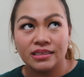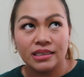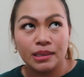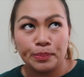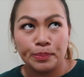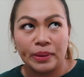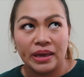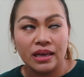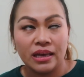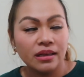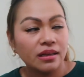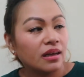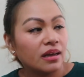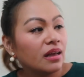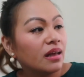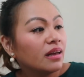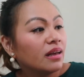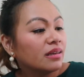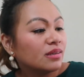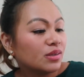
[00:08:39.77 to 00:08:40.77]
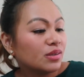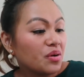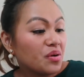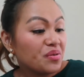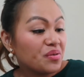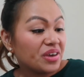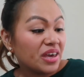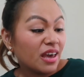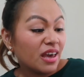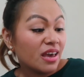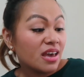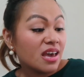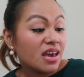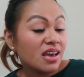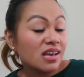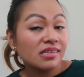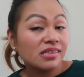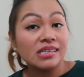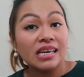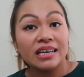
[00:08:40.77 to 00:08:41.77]
pink. So
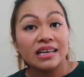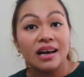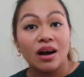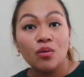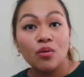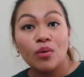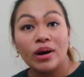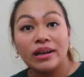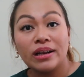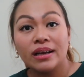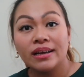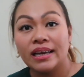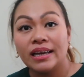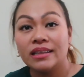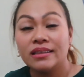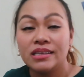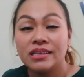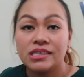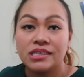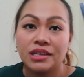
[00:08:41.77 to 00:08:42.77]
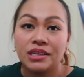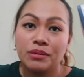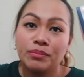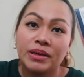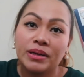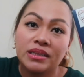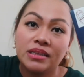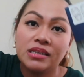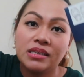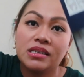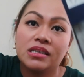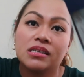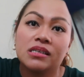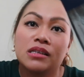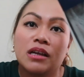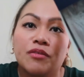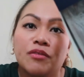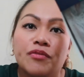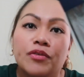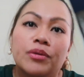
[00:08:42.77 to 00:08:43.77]
yes, I got one again this year, but this is
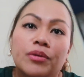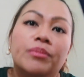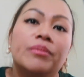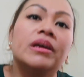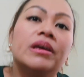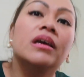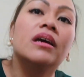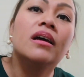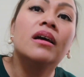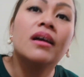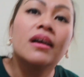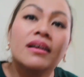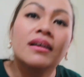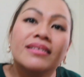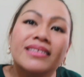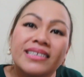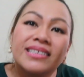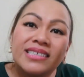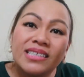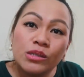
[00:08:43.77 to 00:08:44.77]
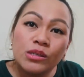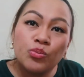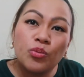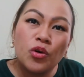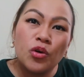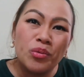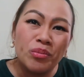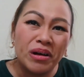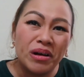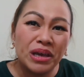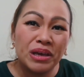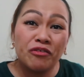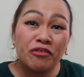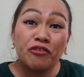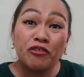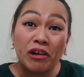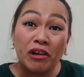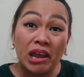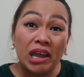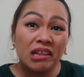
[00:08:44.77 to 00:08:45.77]
not for me, this is for my
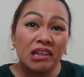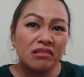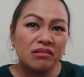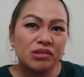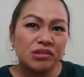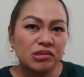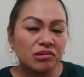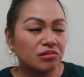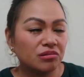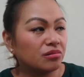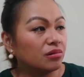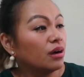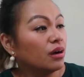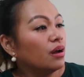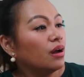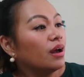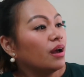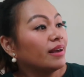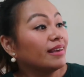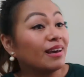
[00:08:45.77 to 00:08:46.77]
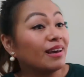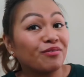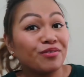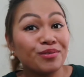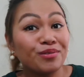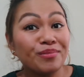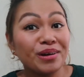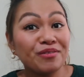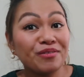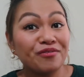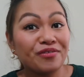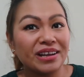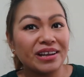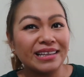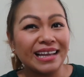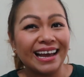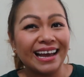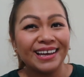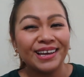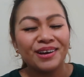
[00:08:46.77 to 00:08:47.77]
friend. So yeah, for my friend.
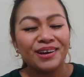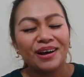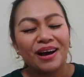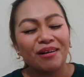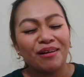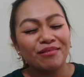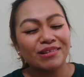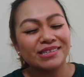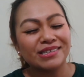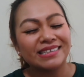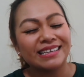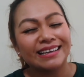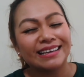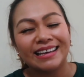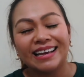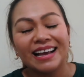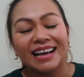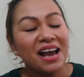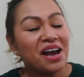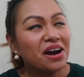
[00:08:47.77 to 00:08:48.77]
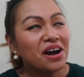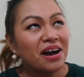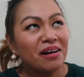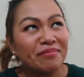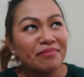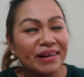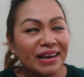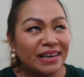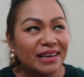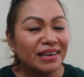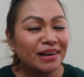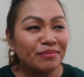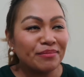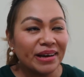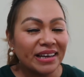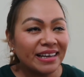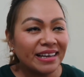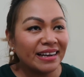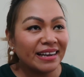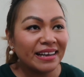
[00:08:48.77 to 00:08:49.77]
I was thinking, am
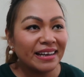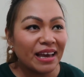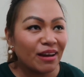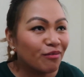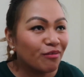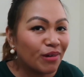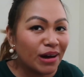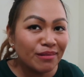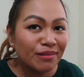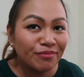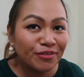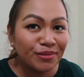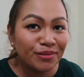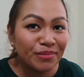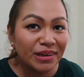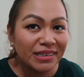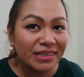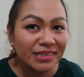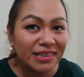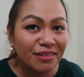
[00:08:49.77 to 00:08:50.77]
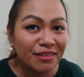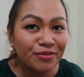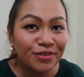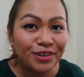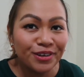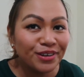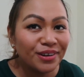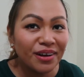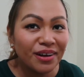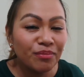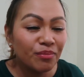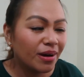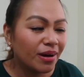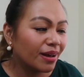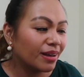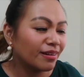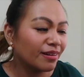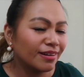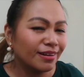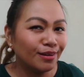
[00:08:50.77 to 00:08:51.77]
I gonna get one for myself or not, but
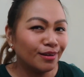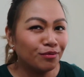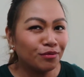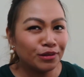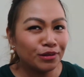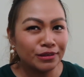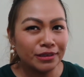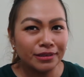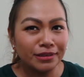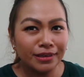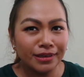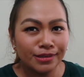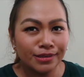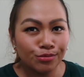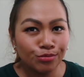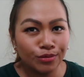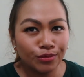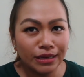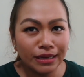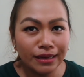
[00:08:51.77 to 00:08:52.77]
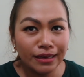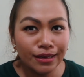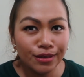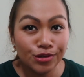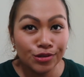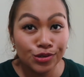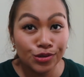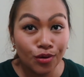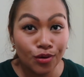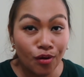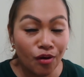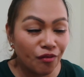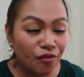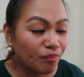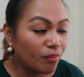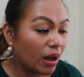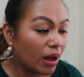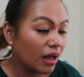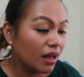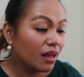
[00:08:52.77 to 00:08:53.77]
I really wanted it. It's really soft,
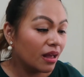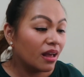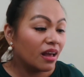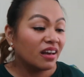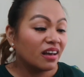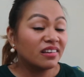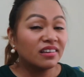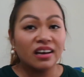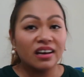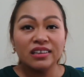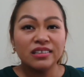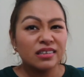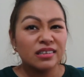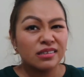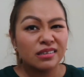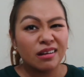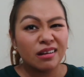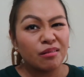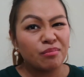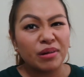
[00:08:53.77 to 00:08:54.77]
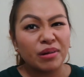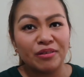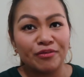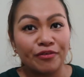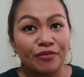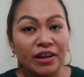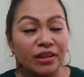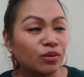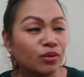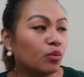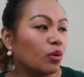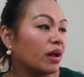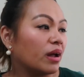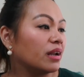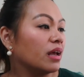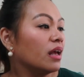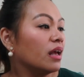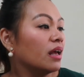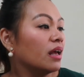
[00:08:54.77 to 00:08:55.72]
but yeah, I just got my friend one